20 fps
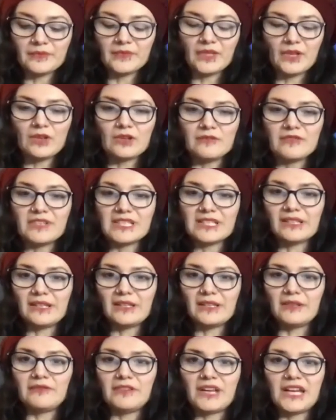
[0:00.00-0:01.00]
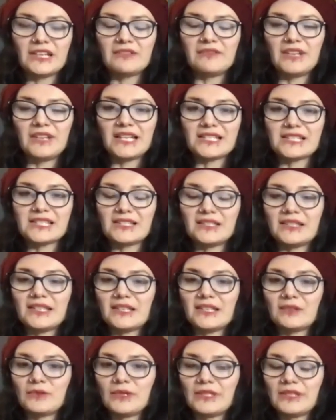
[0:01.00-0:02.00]
Obviously the vat of acid
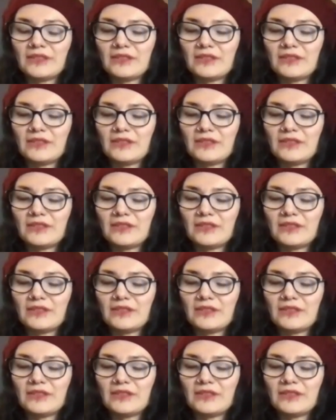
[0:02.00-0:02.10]
thing with